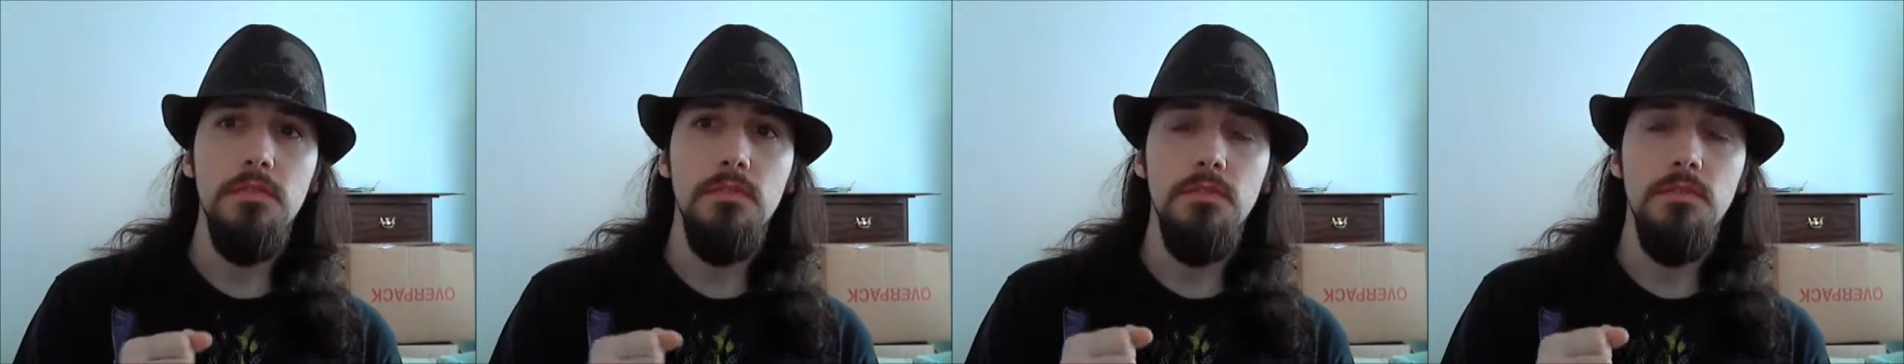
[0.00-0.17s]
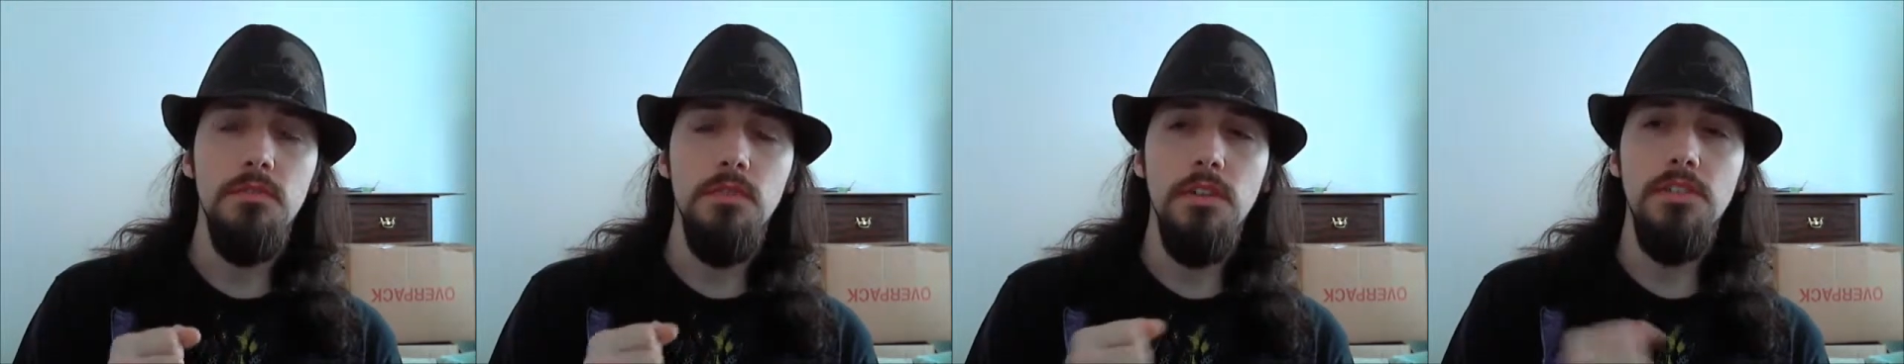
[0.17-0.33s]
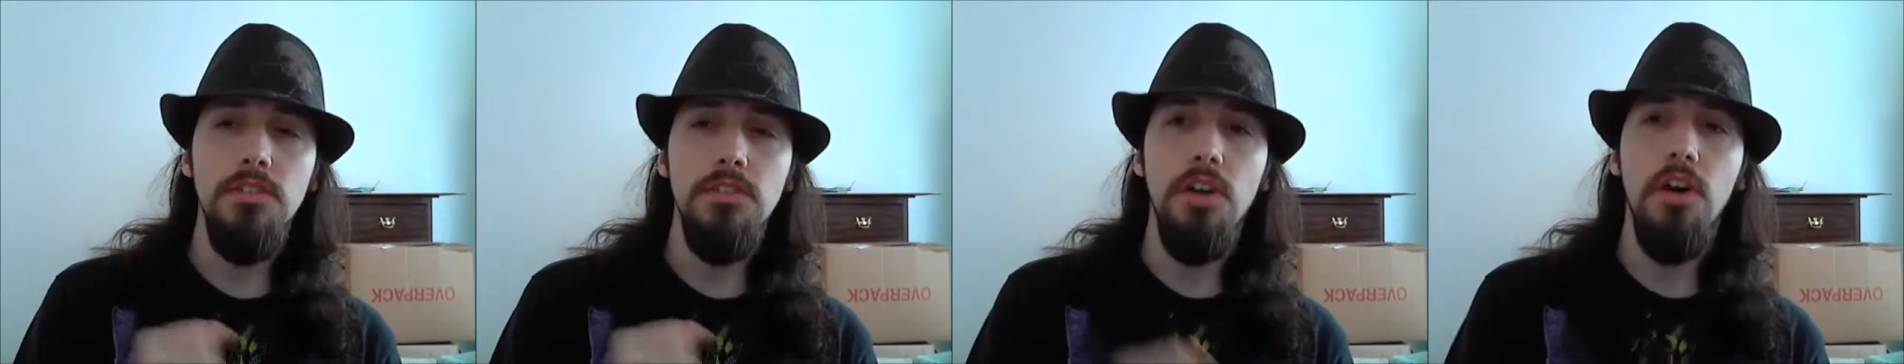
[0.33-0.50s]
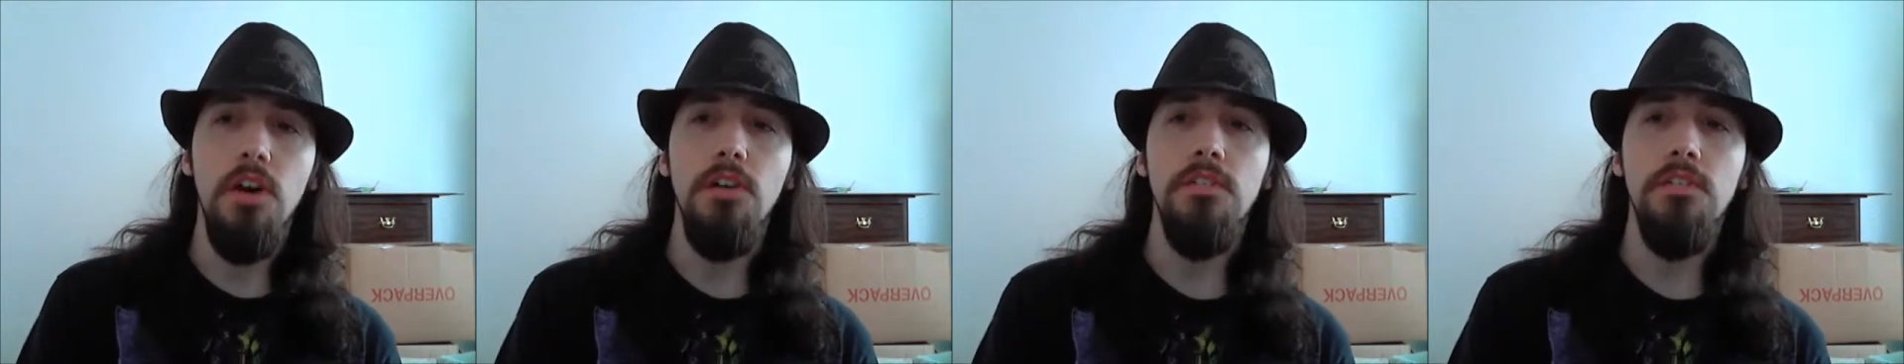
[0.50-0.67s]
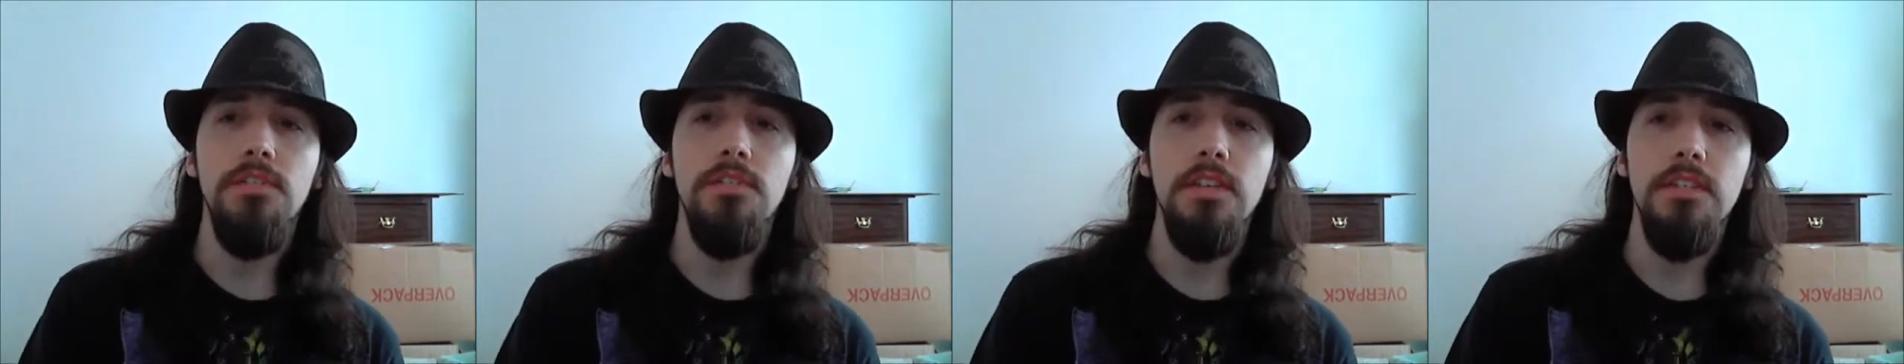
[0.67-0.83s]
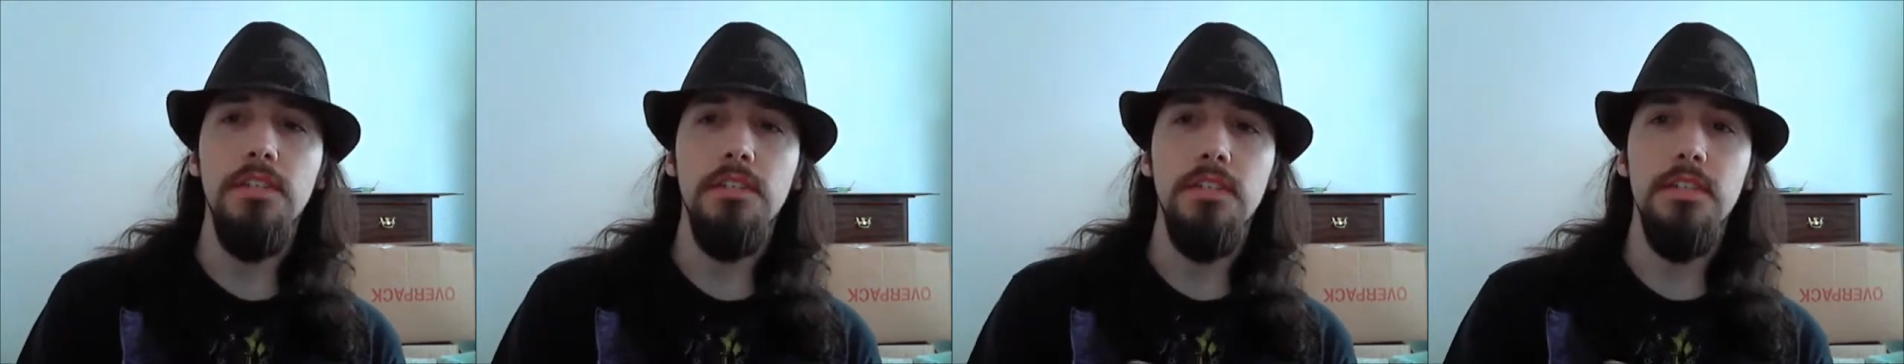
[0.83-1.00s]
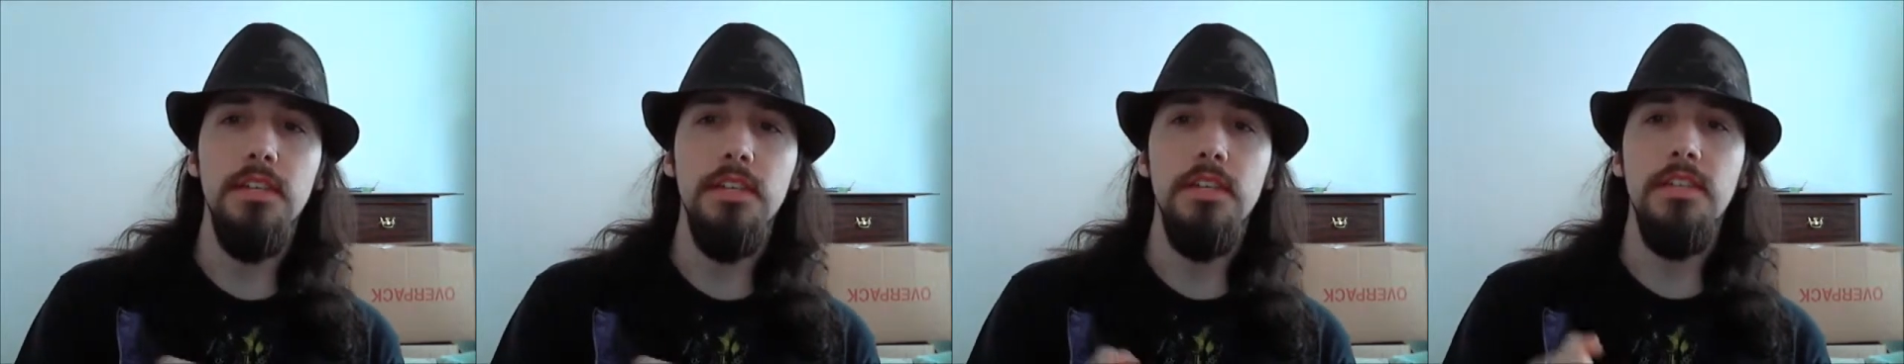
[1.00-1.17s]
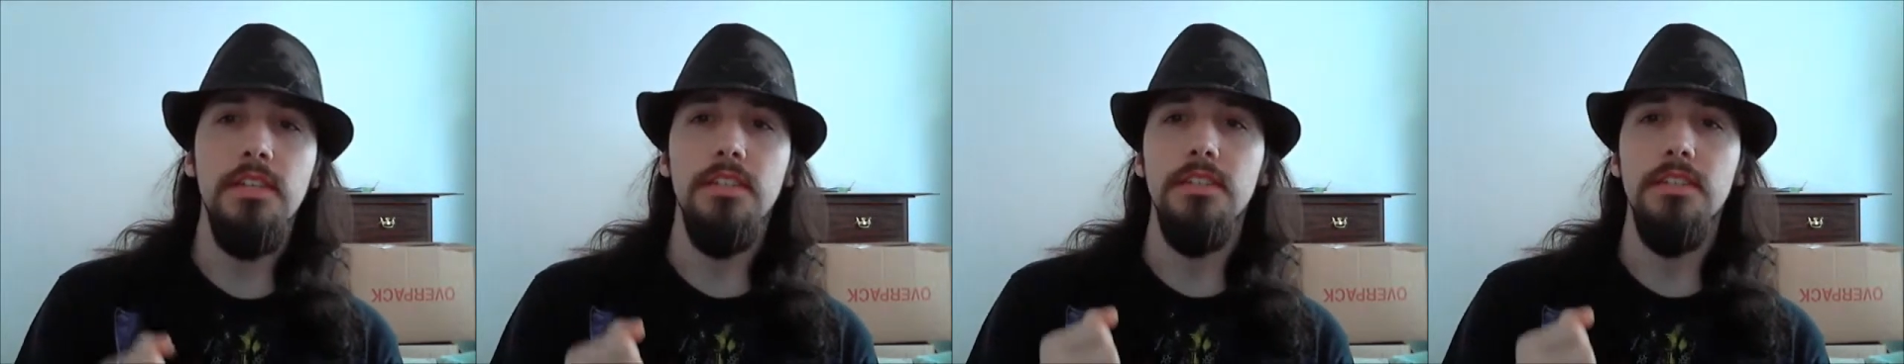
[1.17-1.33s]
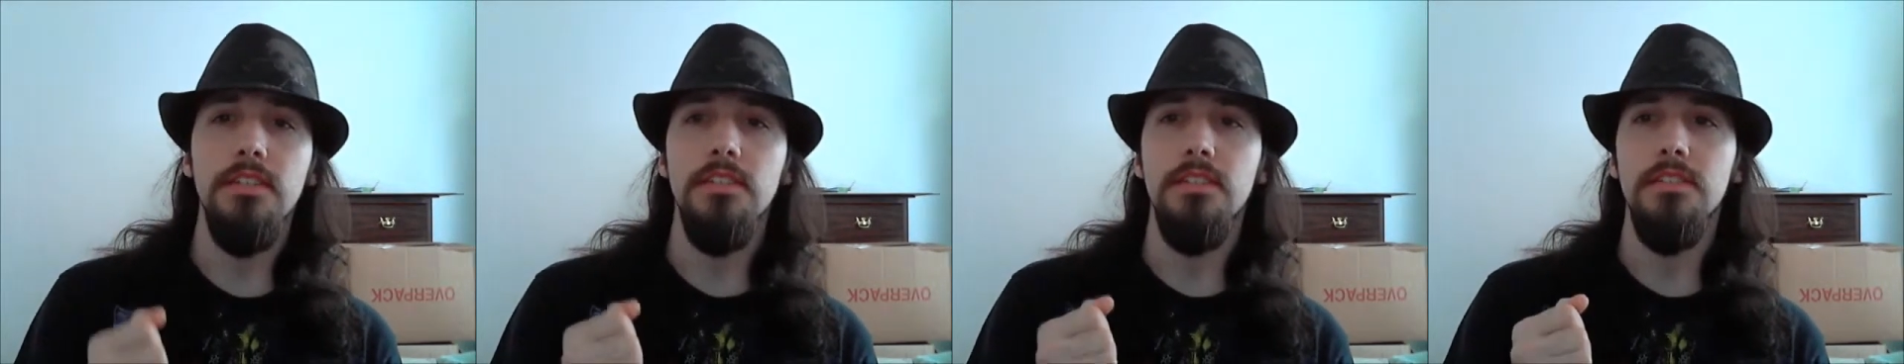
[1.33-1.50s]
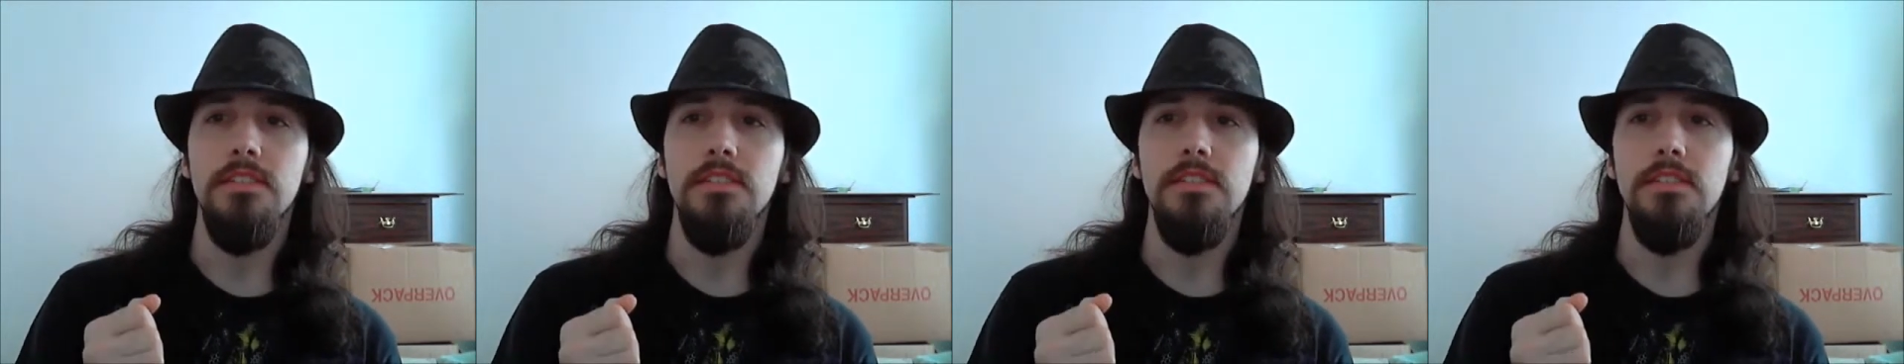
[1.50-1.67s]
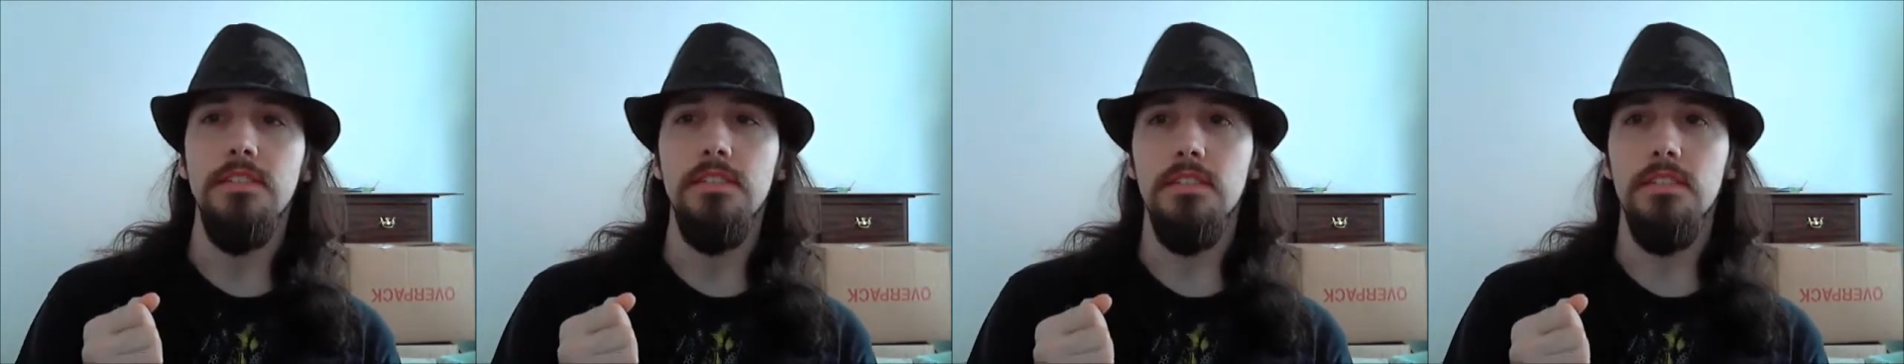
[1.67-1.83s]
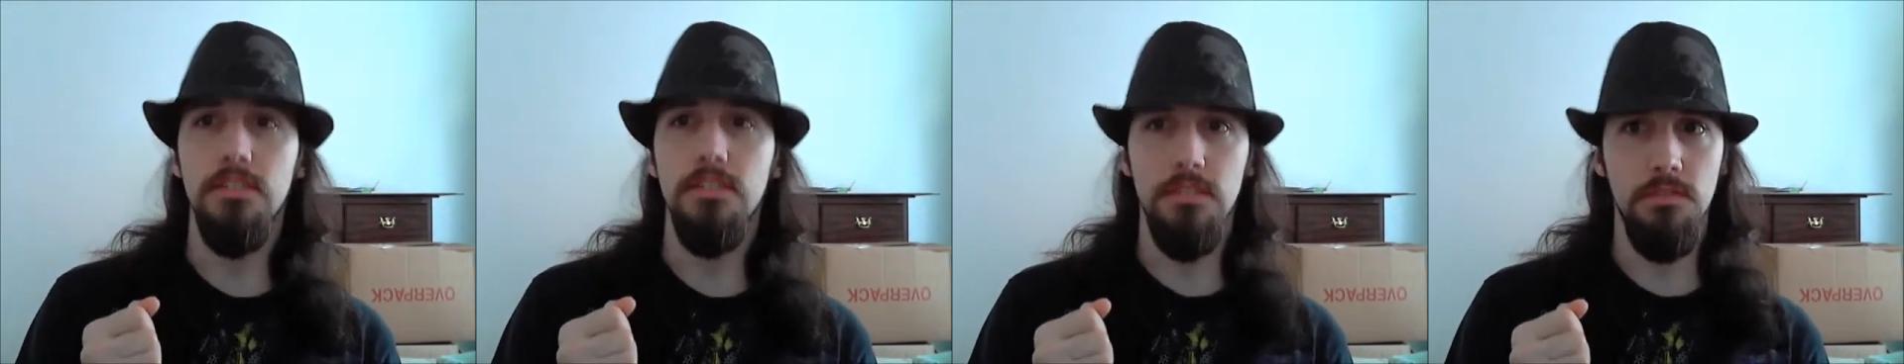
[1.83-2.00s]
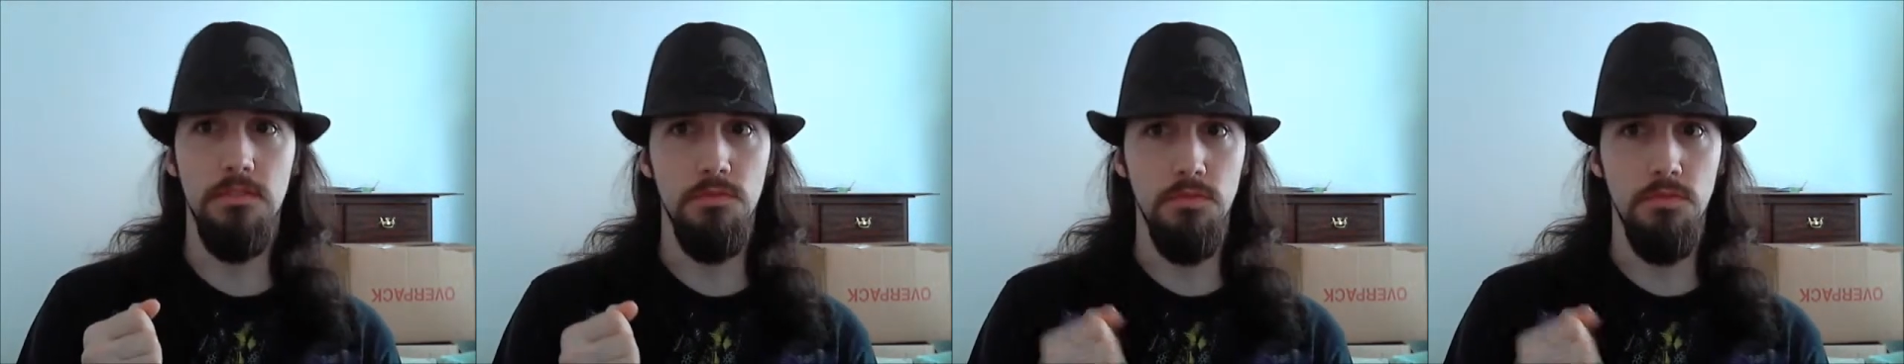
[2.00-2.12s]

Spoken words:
all of this is